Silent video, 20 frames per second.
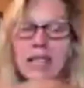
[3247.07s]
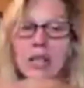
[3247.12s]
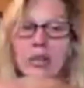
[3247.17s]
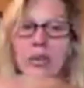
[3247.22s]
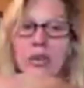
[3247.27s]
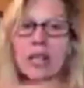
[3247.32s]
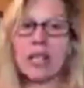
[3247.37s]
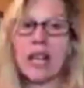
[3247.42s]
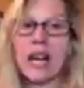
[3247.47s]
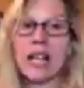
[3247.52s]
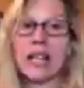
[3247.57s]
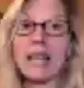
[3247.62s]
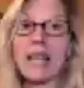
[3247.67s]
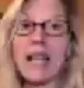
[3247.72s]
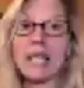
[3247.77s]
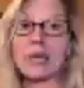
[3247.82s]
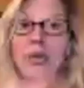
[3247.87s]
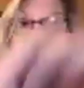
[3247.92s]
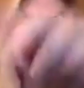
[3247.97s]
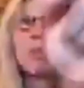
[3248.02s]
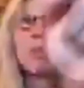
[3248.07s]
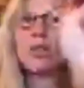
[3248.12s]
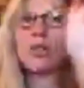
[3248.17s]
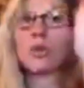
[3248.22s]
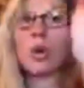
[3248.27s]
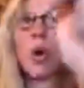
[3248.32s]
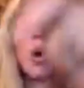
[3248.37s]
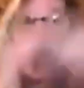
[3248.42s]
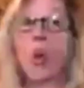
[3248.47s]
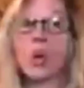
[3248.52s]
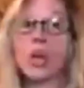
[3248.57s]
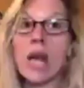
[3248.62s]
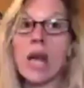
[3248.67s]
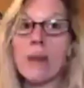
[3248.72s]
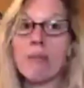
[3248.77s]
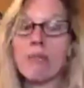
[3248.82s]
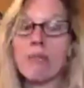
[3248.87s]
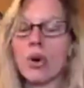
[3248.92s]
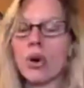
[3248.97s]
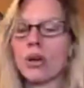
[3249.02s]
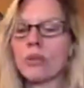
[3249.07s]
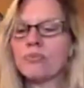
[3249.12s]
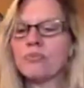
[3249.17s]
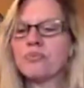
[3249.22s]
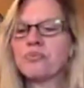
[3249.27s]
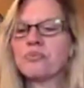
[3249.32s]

There were a lot last week, but there's a whole lot more.